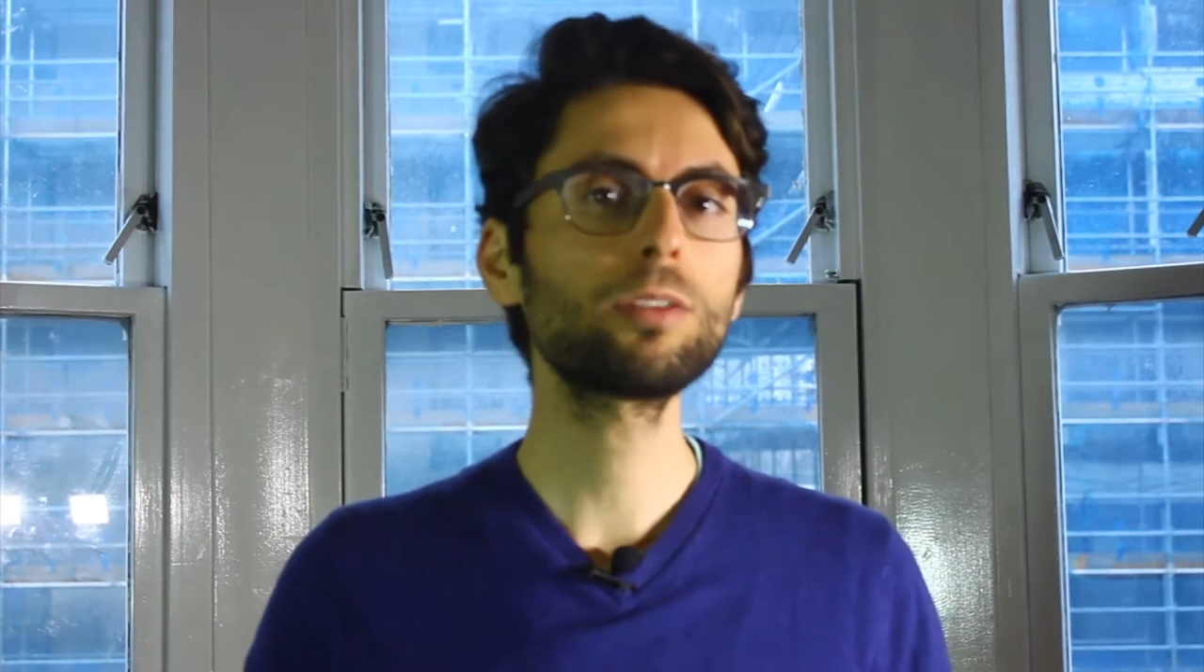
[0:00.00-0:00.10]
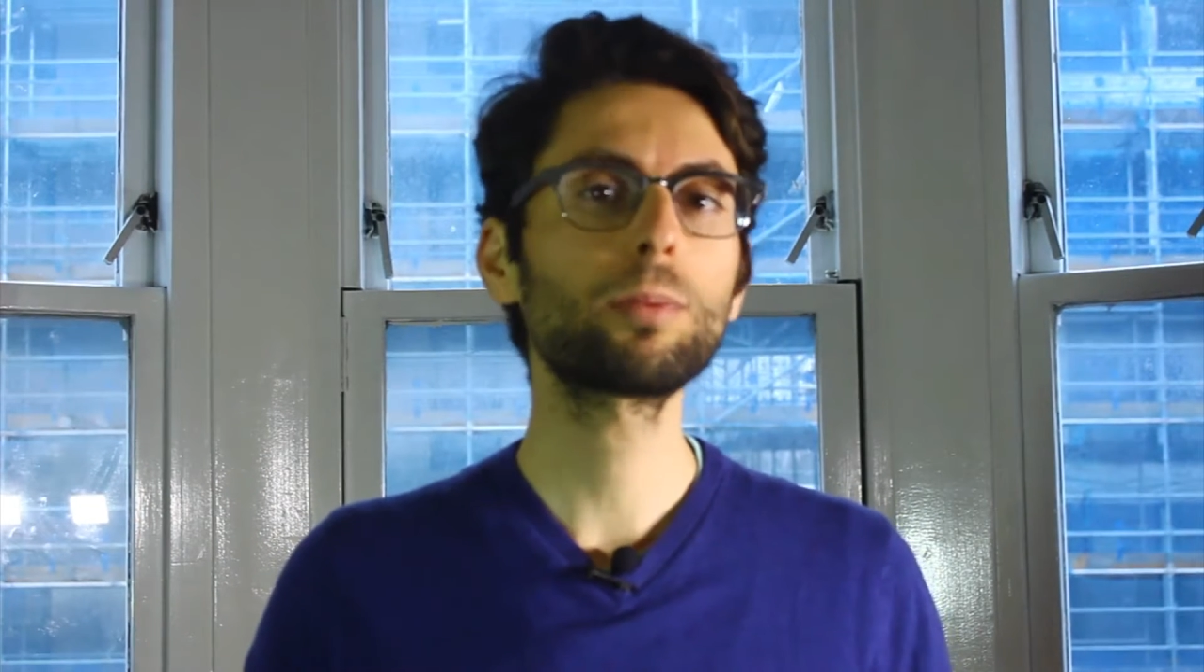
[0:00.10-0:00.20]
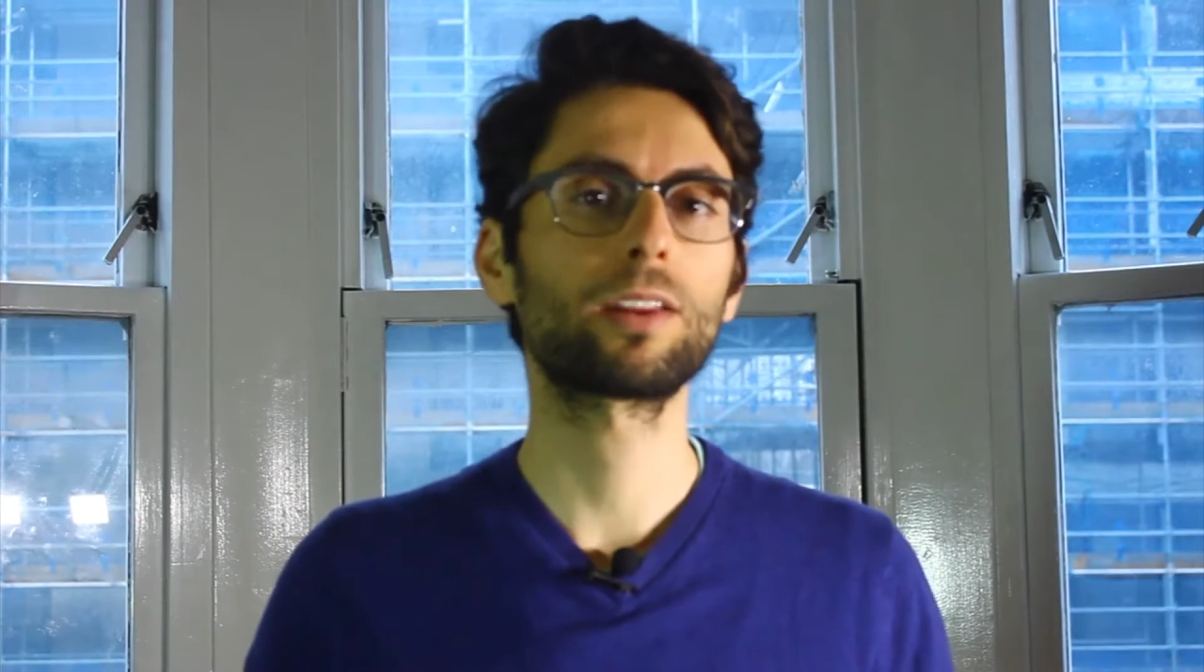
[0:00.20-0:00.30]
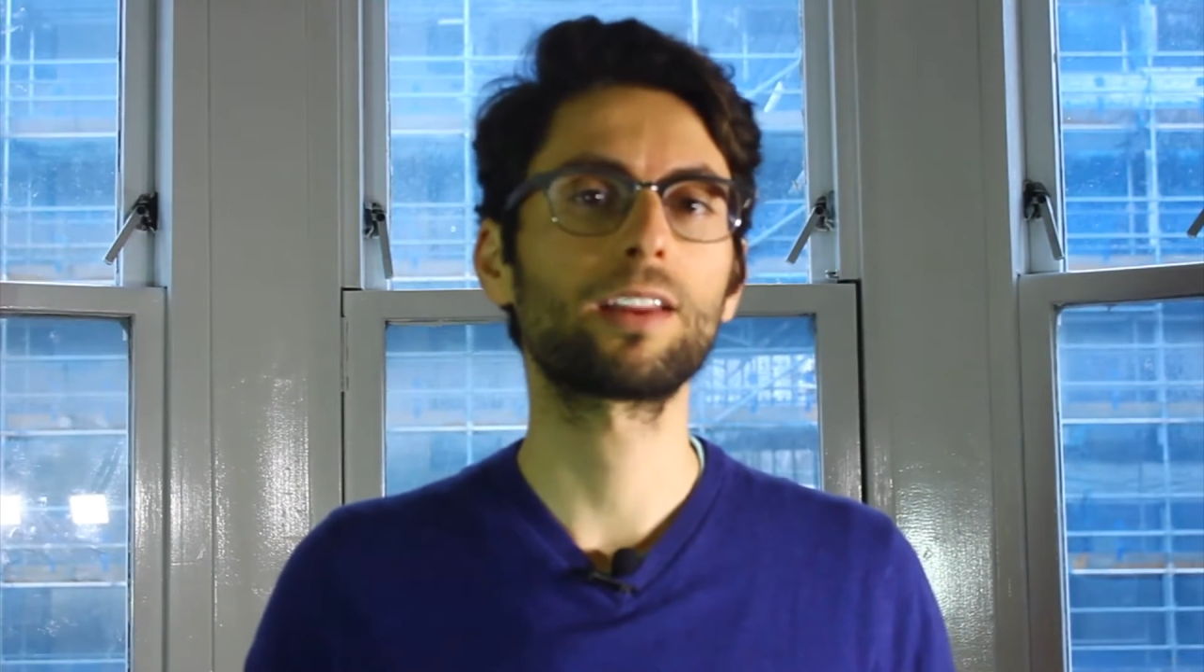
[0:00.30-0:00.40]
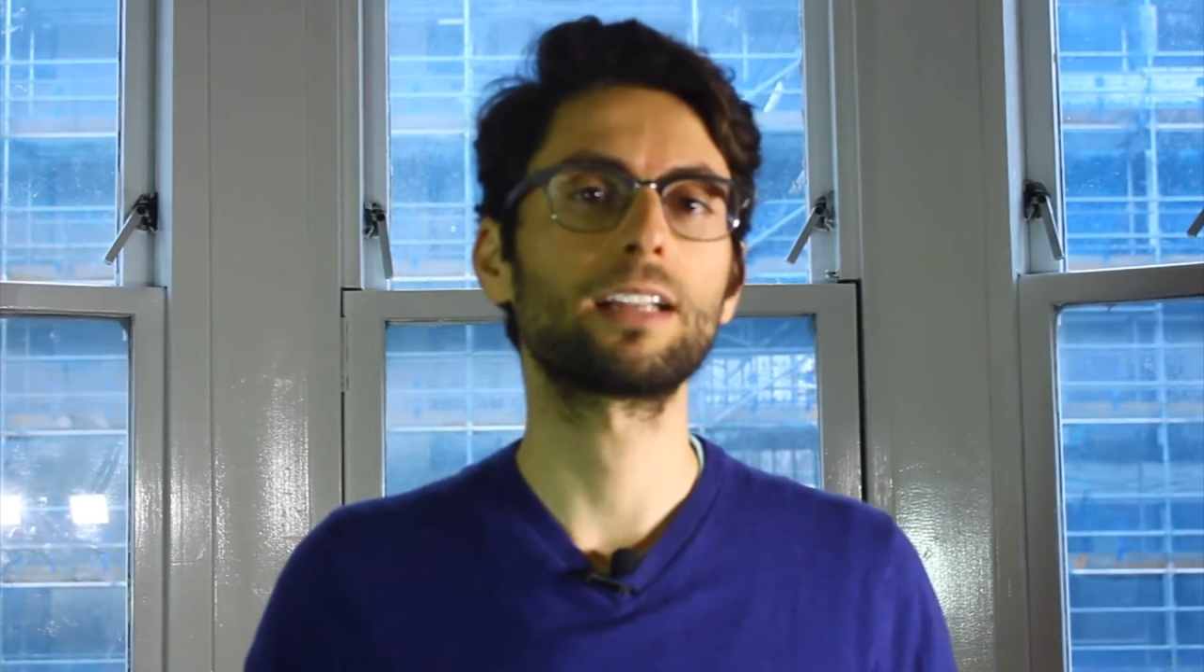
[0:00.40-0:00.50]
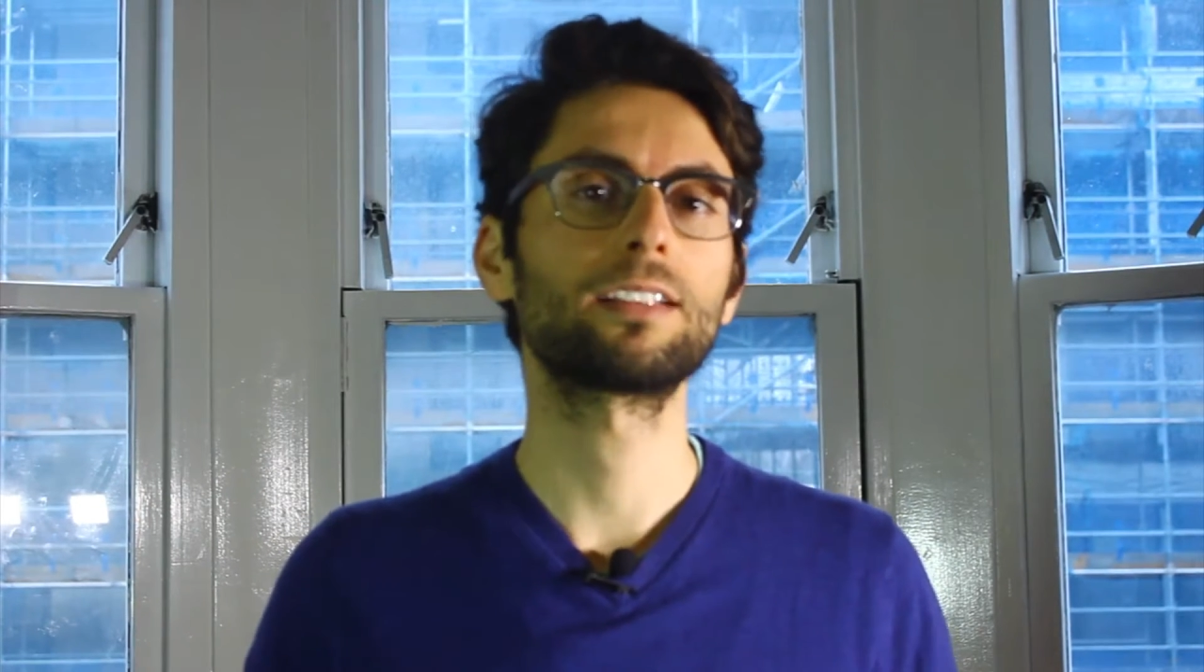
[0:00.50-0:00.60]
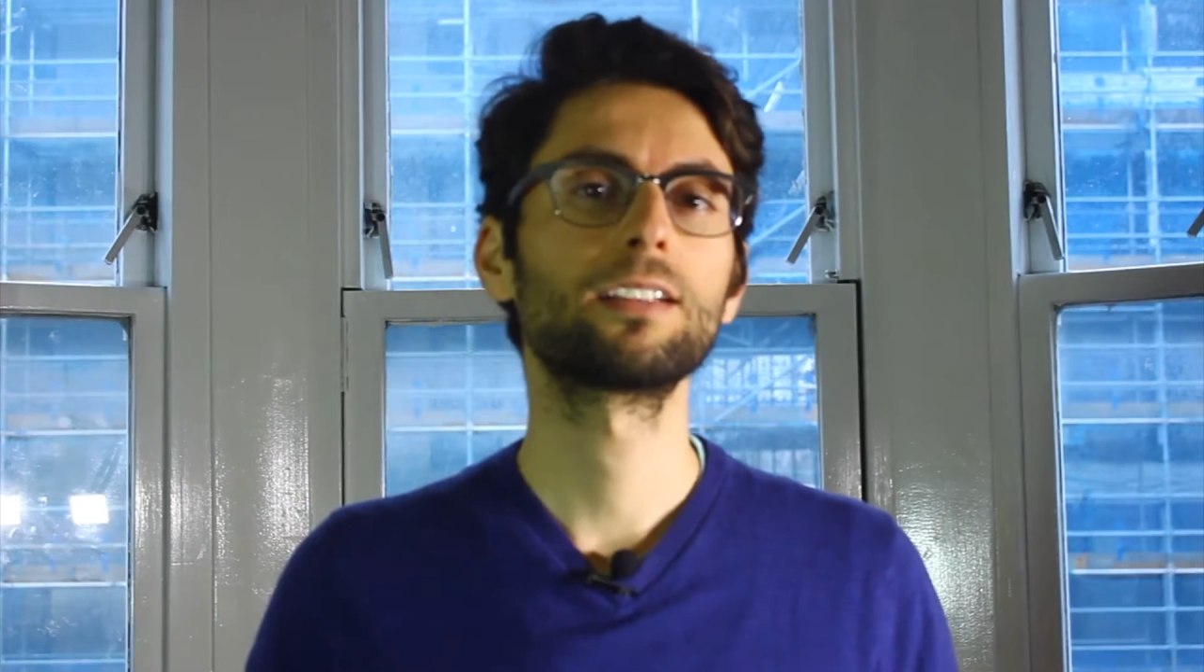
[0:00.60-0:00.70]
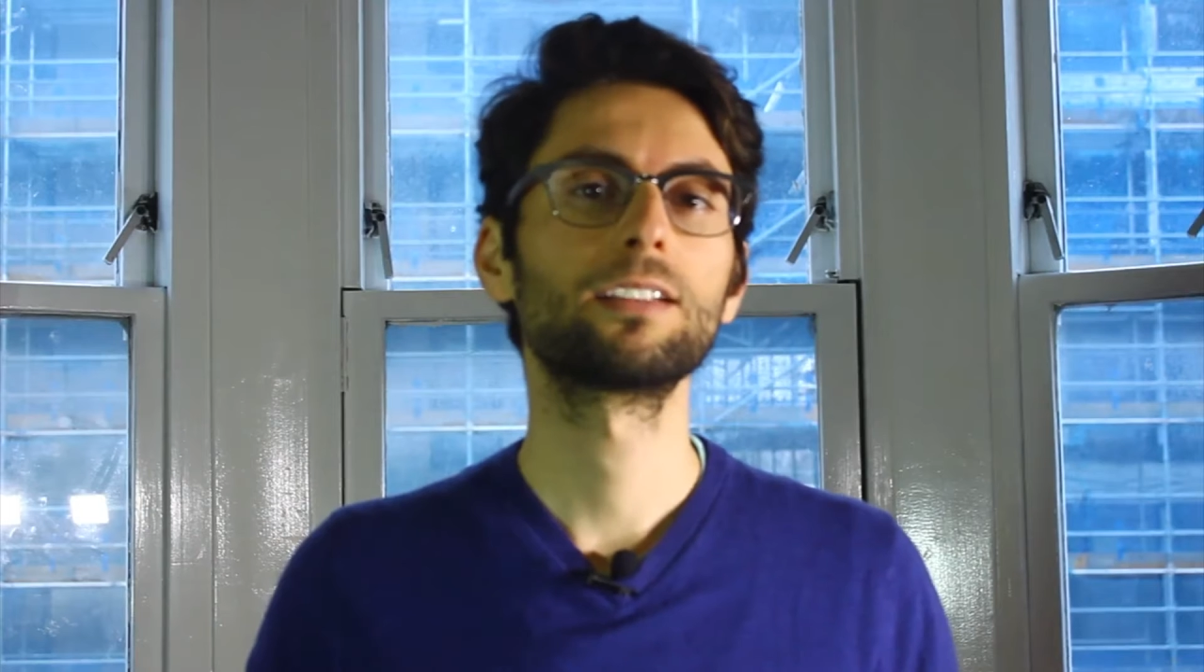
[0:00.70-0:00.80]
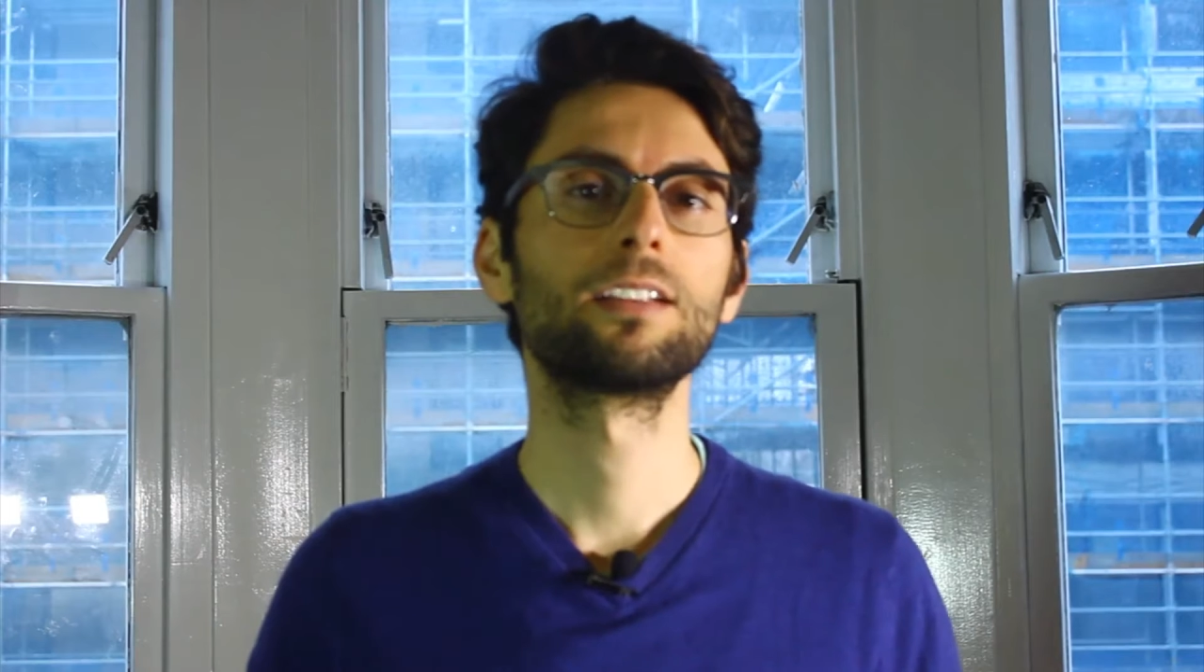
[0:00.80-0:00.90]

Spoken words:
about that?